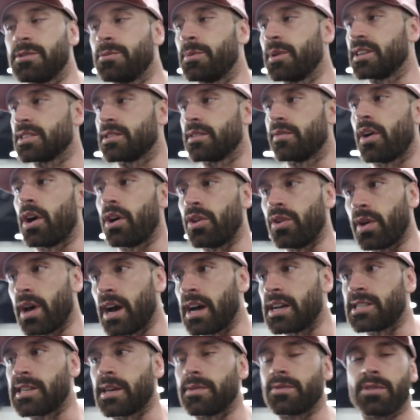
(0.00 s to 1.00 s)
is because of all you
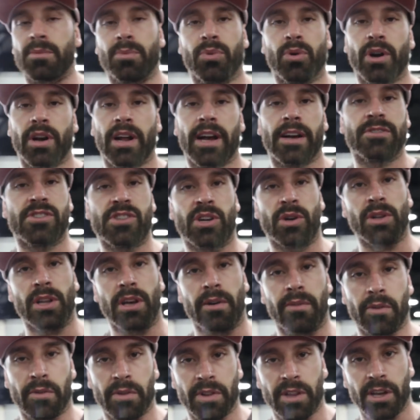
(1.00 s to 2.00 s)
guys have supported, have shown
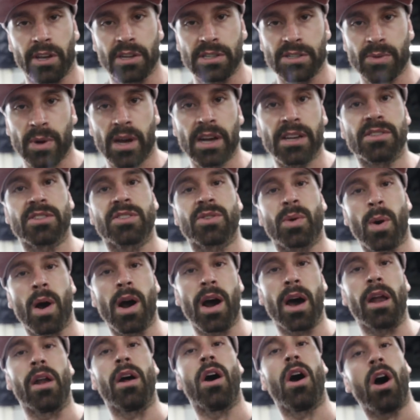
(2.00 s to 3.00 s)
love over the years, right?
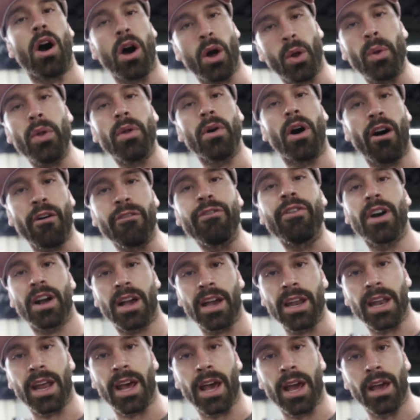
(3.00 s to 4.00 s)
Squad all, all
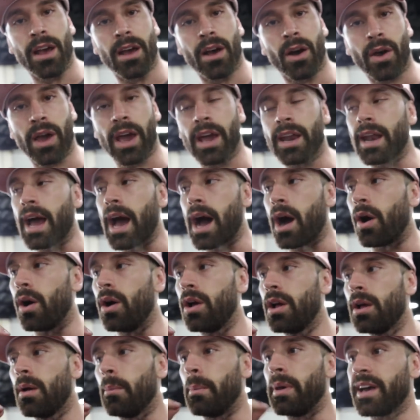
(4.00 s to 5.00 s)
fucking day, okay? Now,
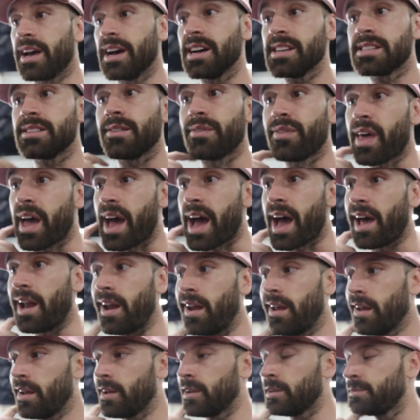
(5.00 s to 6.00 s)
because of that,
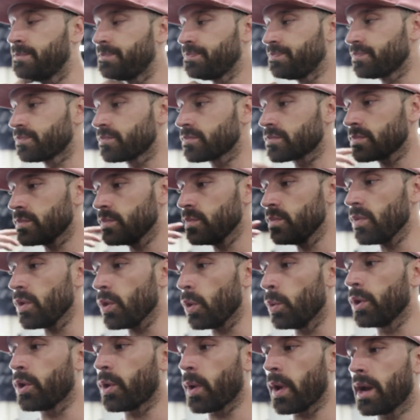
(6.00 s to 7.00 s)

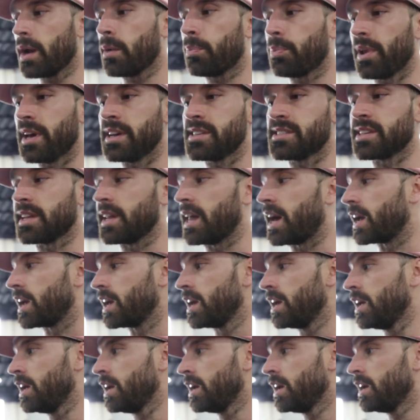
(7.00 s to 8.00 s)
we created a place that like
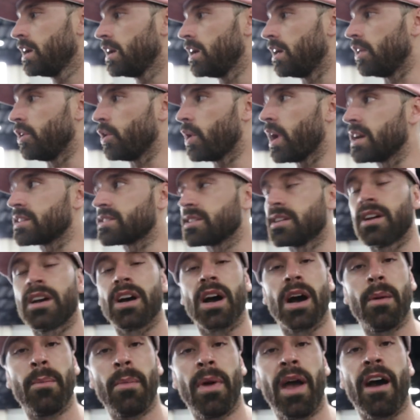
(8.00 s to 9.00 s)
you guys can
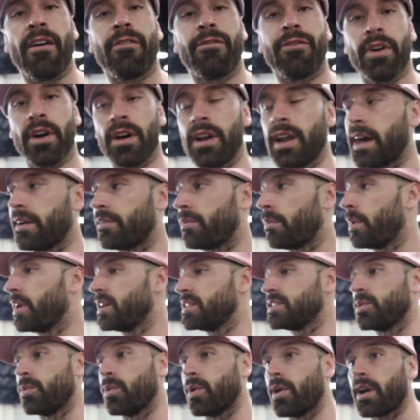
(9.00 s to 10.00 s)
come, have fun, have
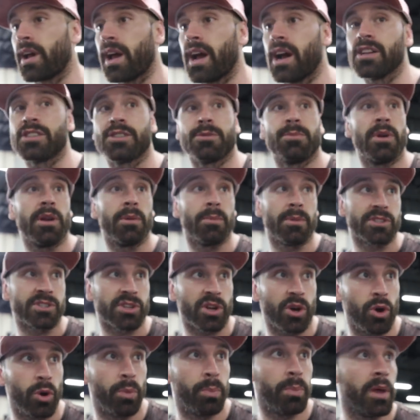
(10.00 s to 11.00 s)
amazing workouts, meet a bunch
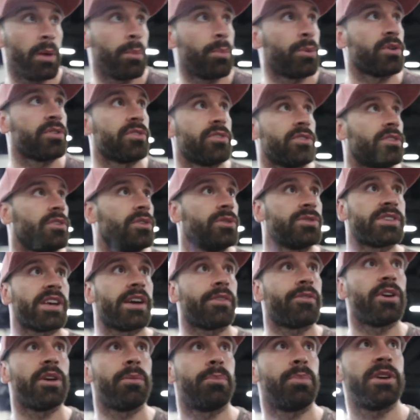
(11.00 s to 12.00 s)
of cool people, use
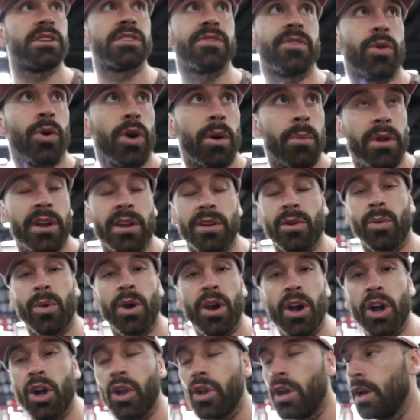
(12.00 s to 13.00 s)
every piece of equipment in the
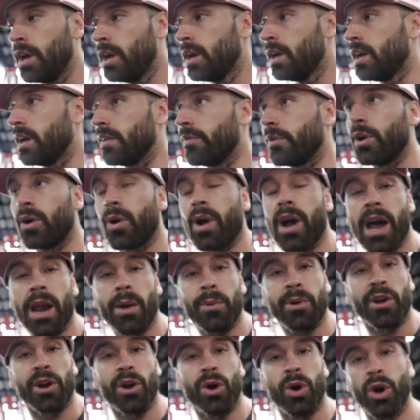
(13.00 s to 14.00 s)
world. If we don't got it,
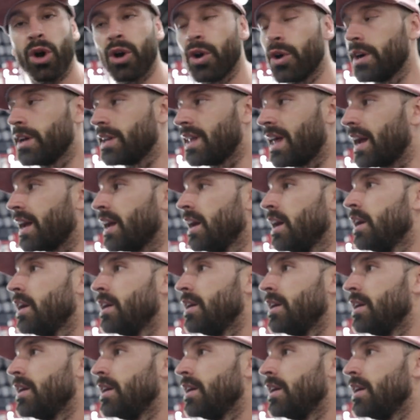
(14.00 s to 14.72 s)
we're gonna order it. Like,